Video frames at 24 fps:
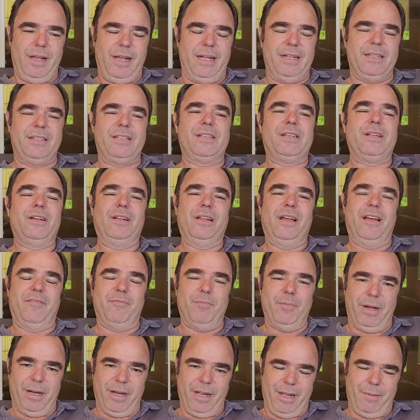and still have
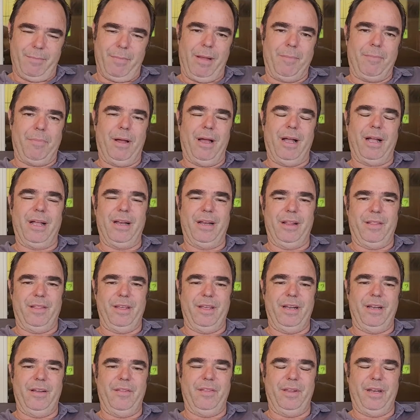money in my pocket at
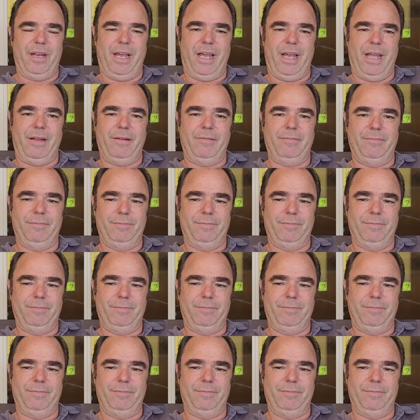the end of the day.